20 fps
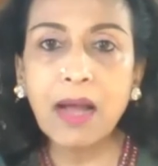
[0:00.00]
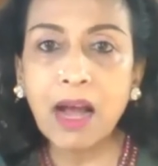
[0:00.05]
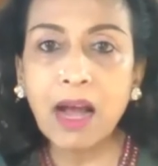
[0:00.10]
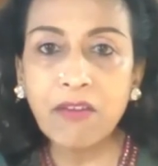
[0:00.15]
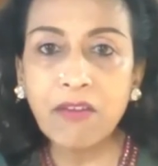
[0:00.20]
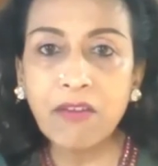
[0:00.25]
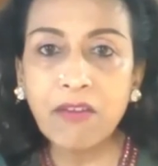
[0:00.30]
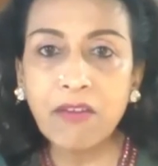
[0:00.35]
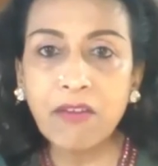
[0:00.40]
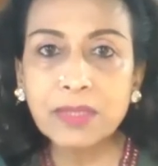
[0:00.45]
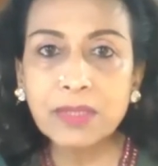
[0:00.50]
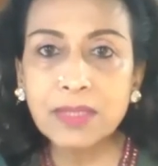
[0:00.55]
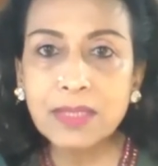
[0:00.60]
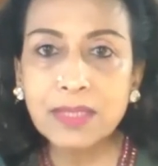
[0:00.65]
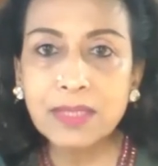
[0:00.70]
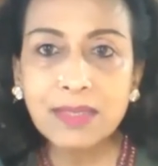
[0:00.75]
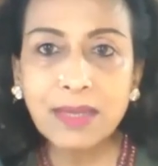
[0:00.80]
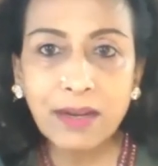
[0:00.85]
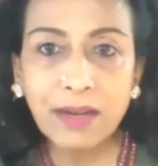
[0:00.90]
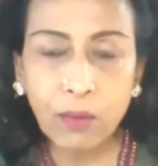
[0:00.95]
armed
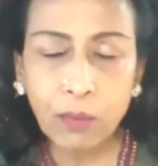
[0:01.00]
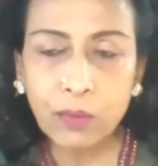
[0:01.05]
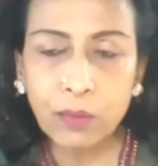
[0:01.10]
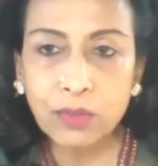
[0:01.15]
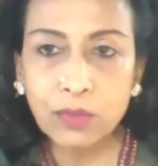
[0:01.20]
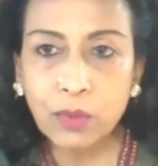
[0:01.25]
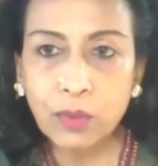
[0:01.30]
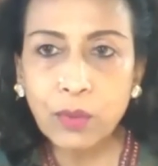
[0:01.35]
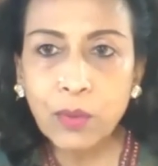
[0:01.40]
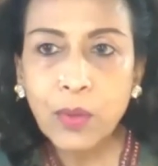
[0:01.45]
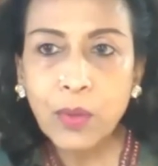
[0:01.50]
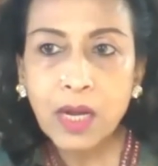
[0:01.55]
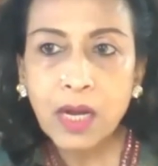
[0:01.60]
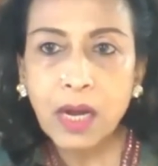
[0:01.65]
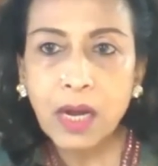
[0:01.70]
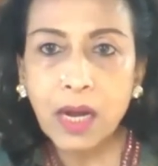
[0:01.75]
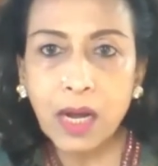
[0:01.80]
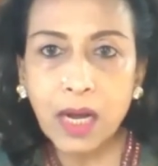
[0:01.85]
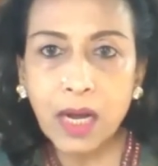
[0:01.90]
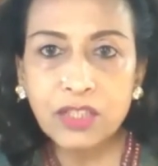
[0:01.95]
forces and also
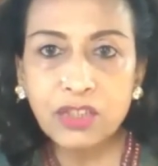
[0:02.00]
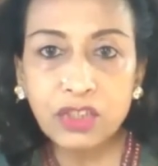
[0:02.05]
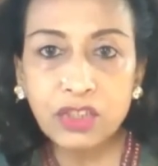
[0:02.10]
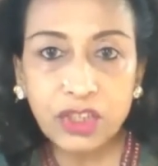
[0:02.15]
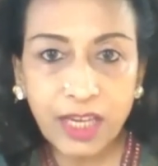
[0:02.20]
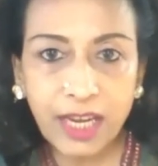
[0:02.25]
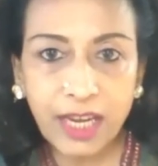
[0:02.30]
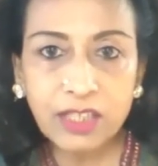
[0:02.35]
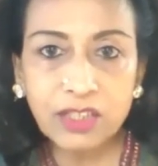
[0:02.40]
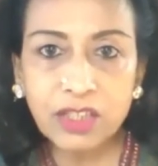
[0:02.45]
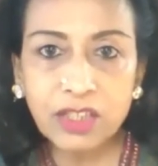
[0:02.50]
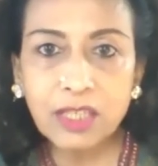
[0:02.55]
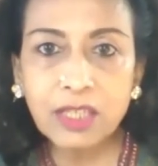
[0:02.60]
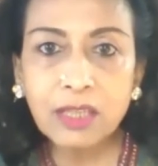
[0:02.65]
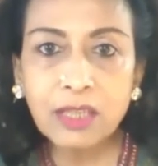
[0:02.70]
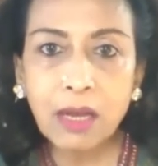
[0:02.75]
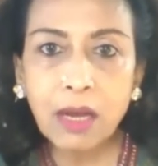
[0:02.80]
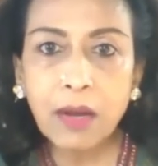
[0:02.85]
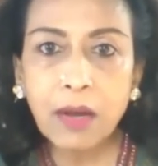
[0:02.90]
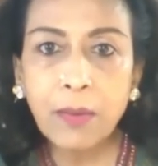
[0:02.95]
a change
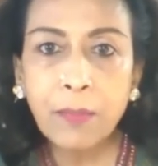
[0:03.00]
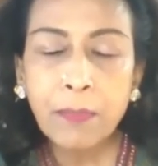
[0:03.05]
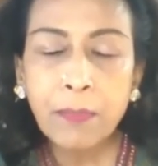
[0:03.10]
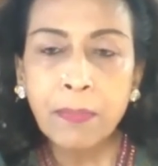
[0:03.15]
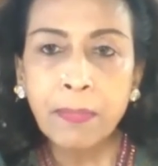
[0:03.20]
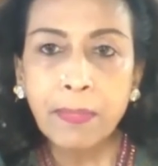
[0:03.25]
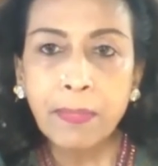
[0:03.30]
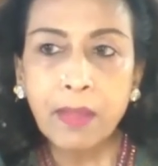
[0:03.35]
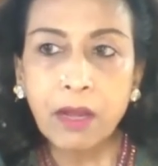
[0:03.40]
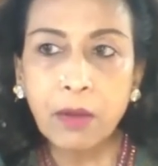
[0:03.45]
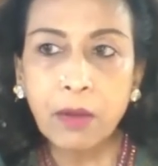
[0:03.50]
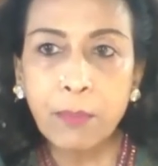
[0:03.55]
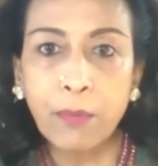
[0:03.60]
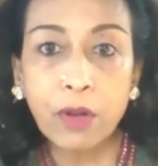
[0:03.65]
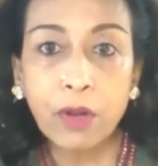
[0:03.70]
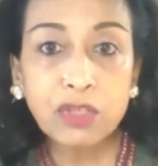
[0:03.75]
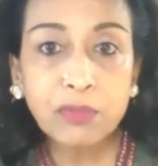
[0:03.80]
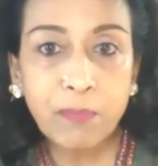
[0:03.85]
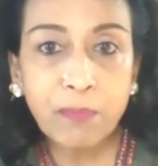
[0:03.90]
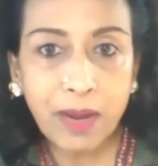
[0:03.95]
in the uh,
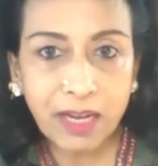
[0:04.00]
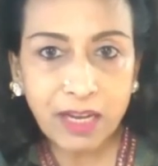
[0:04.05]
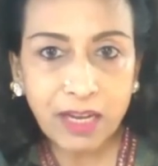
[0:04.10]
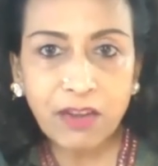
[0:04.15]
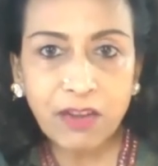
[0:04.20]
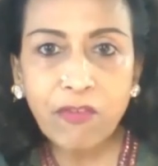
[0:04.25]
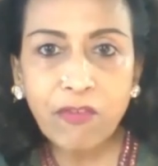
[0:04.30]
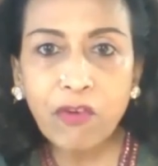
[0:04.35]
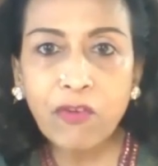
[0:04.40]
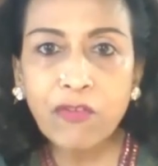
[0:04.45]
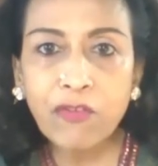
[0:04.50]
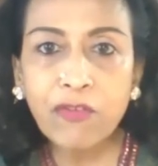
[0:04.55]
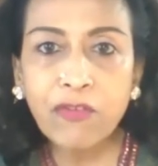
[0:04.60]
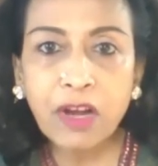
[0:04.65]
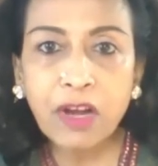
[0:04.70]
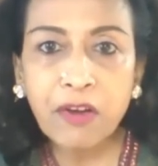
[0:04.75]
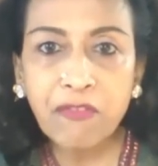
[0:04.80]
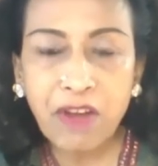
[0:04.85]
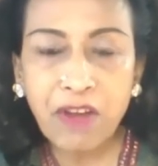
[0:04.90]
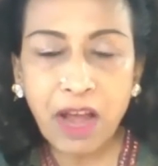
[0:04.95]
perspective of
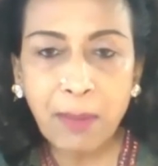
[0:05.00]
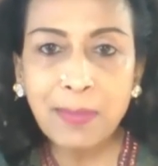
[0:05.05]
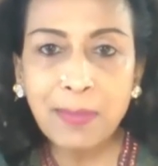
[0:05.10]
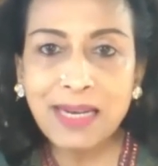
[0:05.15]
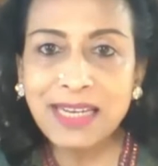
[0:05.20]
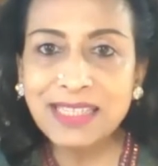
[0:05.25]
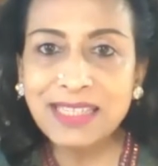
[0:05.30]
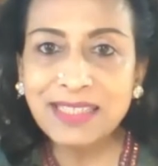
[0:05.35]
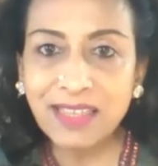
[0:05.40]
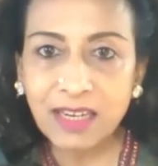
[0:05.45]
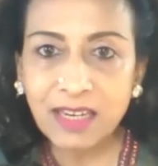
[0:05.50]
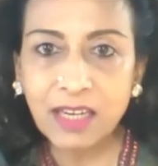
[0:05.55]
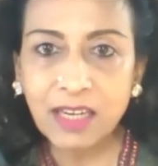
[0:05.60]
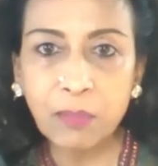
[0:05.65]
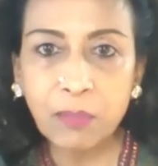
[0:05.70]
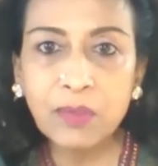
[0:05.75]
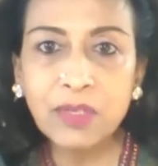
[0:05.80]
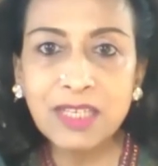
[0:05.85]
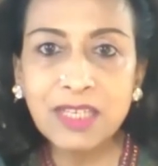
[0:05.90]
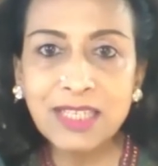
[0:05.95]
uh, families and
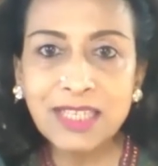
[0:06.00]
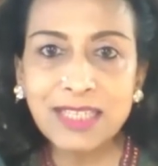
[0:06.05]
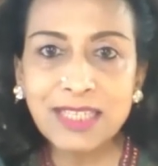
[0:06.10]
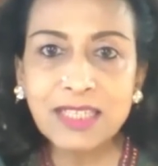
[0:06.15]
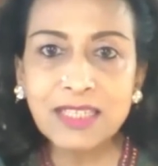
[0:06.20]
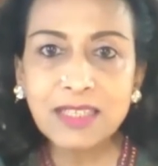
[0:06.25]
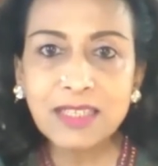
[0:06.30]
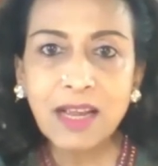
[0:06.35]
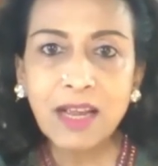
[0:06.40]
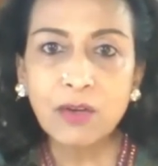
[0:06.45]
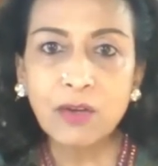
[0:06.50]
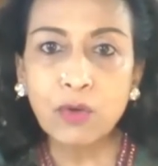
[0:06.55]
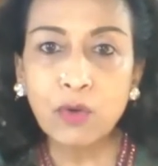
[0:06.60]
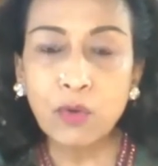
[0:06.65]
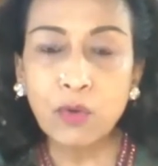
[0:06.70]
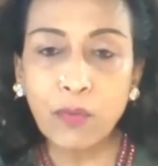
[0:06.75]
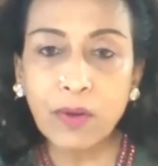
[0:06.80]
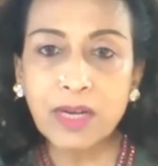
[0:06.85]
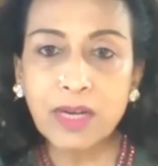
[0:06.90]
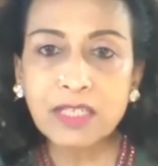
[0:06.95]
communities
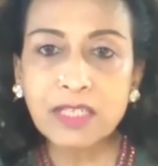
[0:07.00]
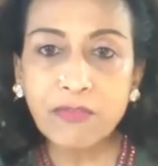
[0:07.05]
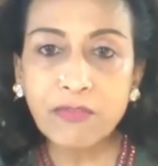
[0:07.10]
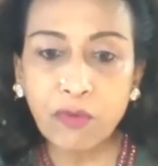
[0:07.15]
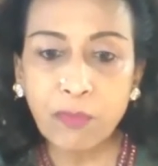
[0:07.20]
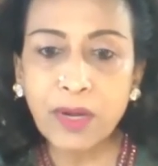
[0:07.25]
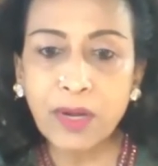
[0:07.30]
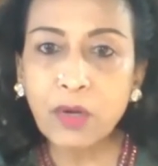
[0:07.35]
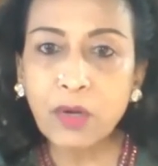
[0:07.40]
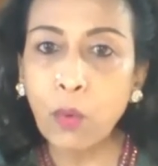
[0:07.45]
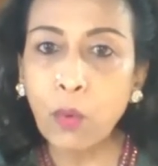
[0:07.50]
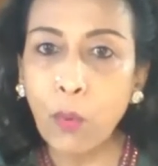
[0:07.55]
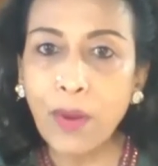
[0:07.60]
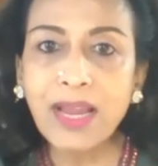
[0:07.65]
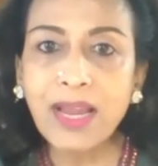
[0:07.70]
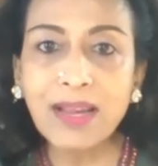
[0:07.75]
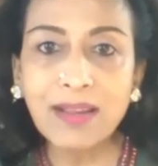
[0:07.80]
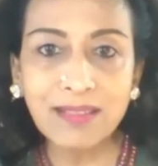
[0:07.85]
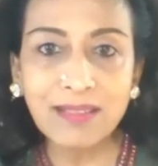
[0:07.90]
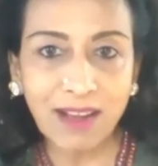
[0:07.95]
towards women
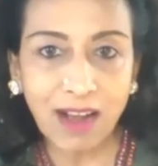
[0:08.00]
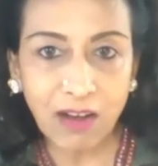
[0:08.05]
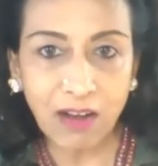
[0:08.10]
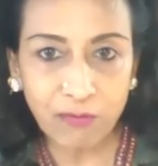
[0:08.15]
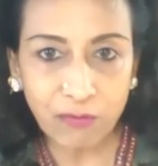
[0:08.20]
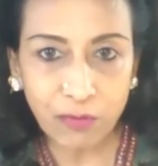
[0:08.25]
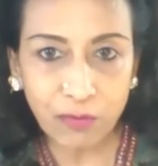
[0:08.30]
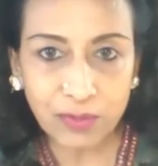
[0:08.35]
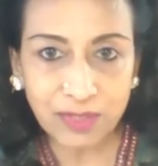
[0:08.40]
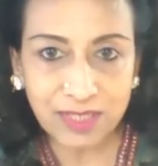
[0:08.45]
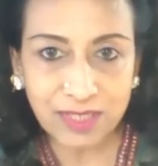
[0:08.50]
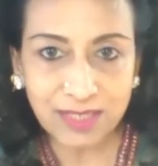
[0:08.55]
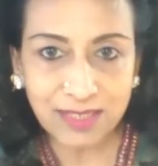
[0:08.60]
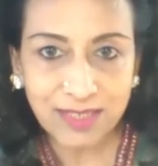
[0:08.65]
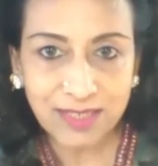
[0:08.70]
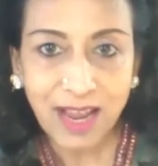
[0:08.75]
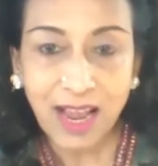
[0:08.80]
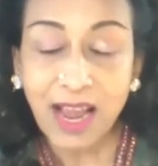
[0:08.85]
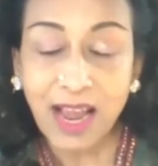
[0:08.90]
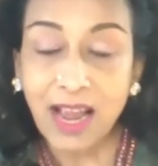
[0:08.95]
going in the armed
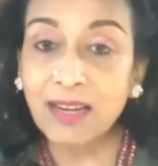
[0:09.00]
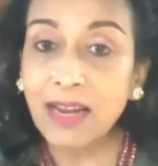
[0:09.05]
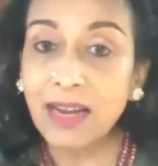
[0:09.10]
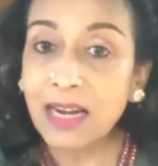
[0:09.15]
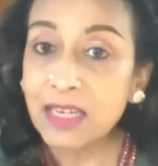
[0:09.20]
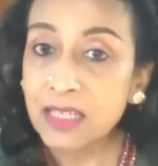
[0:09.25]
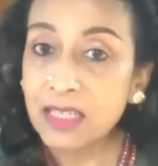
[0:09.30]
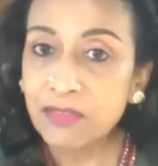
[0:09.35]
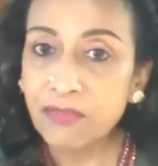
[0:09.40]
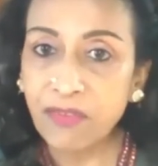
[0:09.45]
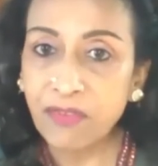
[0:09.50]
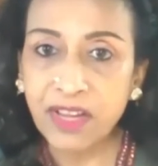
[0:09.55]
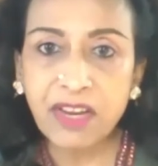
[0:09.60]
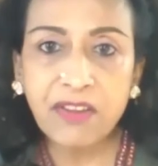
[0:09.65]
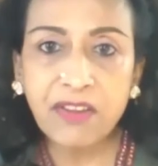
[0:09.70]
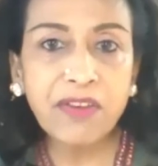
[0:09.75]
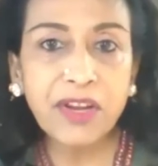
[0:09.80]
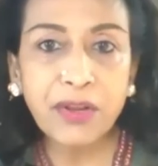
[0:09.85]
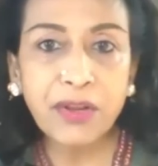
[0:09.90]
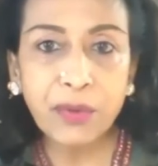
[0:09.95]
forces. And that is
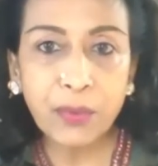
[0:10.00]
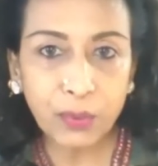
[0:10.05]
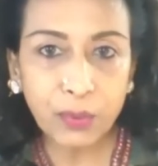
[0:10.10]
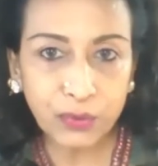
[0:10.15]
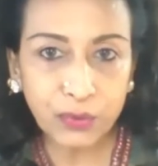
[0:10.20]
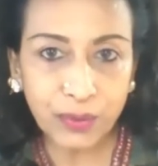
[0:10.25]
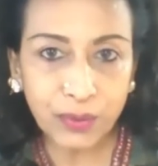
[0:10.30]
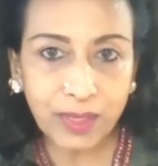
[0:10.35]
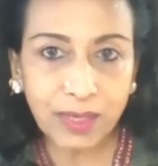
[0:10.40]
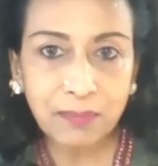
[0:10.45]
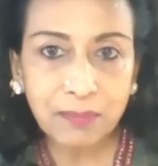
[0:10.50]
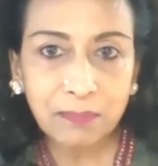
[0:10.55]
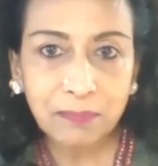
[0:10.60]
very, very crucial.